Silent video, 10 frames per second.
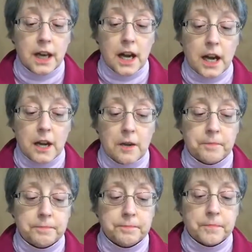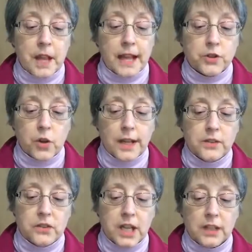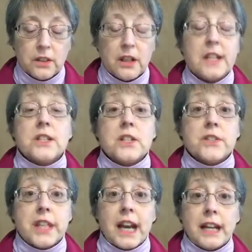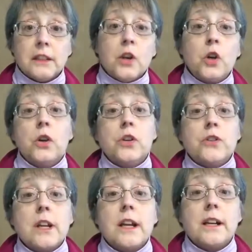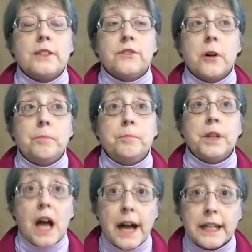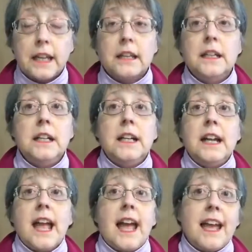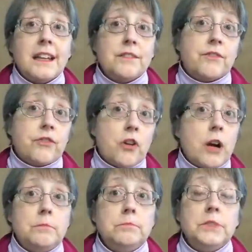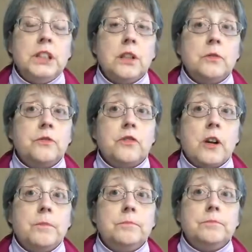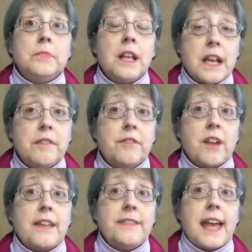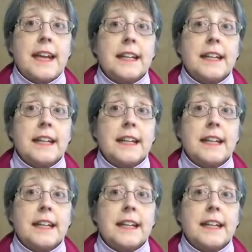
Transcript: I tried to take the lessons that I learned from blogging and from life and that